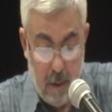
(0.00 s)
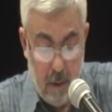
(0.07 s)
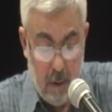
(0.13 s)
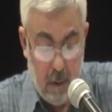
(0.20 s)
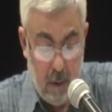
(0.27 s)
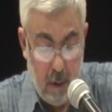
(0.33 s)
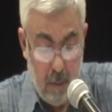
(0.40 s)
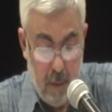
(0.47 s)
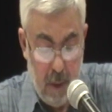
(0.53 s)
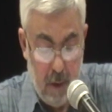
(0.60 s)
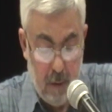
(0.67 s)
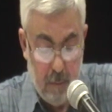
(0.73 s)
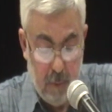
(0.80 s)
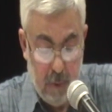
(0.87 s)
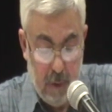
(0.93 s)
the
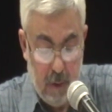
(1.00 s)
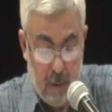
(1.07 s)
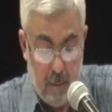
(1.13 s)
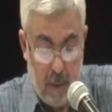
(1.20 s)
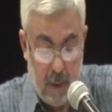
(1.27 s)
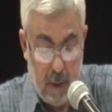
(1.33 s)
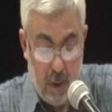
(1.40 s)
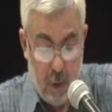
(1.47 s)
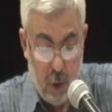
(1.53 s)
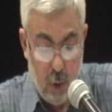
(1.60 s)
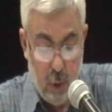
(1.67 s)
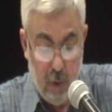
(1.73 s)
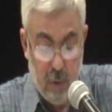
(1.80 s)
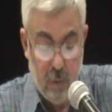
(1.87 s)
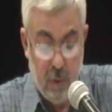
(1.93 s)
Armenian political mind
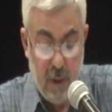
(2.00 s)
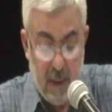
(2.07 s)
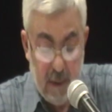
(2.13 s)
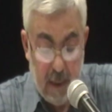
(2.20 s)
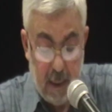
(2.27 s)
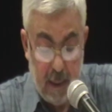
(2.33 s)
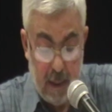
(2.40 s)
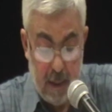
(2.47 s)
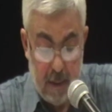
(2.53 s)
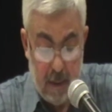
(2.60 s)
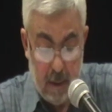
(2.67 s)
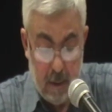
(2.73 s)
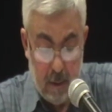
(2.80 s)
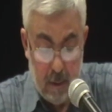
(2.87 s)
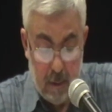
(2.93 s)
should
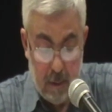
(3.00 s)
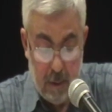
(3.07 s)
realize